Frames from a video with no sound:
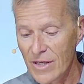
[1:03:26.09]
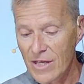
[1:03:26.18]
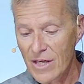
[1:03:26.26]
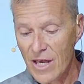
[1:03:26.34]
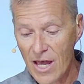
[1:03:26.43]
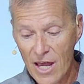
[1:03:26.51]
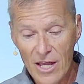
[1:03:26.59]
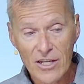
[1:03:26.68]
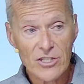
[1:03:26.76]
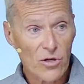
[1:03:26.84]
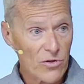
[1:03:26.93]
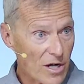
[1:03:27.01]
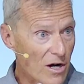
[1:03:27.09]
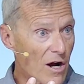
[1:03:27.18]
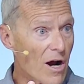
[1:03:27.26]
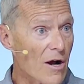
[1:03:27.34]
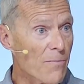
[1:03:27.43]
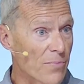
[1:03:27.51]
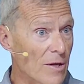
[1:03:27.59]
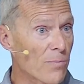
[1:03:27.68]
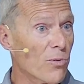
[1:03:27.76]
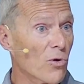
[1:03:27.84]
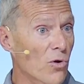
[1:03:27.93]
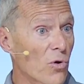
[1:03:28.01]
And, so there are
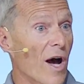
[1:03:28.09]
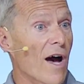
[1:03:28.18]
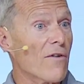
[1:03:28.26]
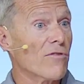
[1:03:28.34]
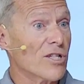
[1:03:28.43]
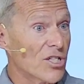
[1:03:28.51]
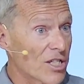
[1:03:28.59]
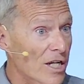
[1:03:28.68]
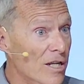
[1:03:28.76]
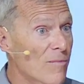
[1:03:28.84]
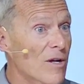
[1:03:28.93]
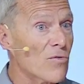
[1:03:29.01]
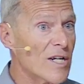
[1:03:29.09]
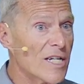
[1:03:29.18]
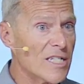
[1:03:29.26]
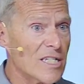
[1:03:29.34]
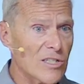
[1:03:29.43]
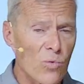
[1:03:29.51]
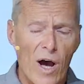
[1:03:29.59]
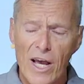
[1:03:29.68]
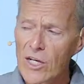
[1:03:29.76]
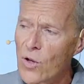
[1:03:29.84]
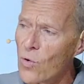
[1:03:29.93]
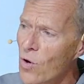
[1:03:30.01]
people who have legitimate reasons why,
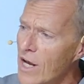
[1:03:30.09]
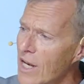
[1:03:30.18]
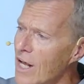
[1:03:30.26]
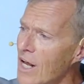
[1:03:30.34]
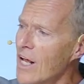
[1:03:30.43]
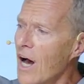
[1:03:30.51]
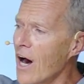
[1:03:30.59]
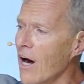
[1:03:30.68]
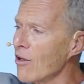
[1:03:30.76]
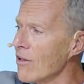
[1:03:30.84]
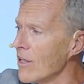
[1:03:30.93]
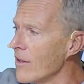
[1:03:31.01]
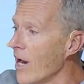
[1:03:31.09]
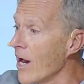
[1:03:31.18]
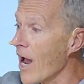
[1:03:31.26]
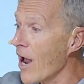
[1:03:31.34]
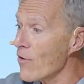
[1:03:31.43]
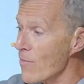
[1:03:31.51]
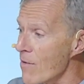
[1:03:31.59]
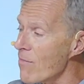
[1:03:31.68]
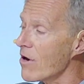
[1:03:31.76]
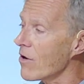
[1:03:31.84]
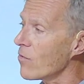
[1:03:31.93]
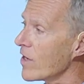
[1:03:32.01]
you know what? I'll, I
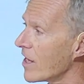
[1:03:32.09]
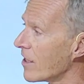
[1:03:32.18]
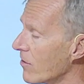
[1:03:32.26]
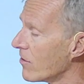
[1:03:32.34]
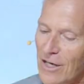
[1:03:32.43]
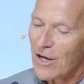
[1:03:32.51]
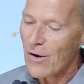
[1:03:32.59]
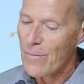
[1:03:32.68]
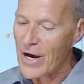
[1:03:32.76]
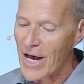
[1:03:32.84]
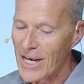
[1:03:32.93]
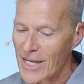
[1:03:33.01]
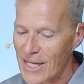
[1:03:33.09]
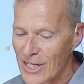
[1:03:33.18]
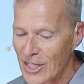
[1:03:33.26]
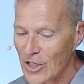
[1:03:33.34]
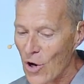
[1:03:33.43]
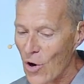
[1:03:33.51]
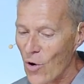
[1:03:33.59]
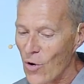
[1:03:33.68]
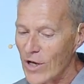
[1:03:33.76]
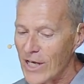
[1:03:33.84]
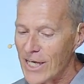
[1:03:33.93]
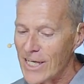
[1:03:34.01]
remember we had a, but, you
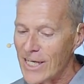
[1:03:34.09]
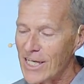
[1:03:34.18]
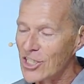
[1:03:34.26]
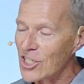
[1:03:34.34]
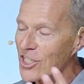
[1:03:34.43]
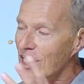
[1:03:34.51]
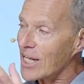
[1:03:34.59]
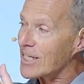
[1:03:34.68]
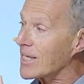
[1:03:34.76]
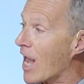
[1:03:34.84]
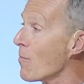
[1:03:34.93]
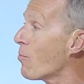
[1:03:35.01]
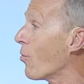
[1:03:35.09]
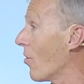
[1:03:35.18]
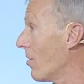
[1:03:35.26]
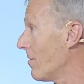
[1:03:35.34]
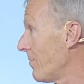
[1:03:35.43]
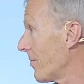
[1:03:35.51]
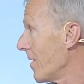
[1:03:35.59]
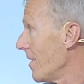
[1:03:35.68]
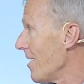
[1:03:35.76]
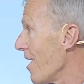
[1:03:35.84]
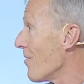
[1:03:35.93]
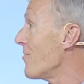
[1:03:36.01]
know, it's just an example
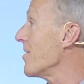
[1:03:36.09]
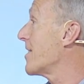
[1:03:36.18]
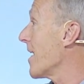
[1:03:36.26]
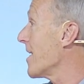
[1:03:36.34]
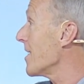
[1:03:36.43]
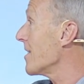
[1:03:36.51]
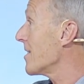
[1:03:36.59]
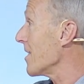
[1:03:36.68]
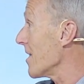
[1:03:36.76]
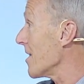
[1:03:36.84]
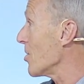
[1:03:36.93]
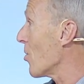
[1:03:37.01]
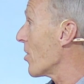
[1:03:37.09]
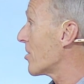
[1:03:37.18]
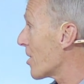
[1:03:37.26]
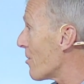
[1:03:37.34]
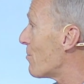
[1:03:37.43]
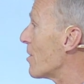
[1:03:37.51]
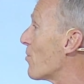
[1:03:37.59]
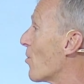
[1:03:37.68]
of the tendency that, you know, that some people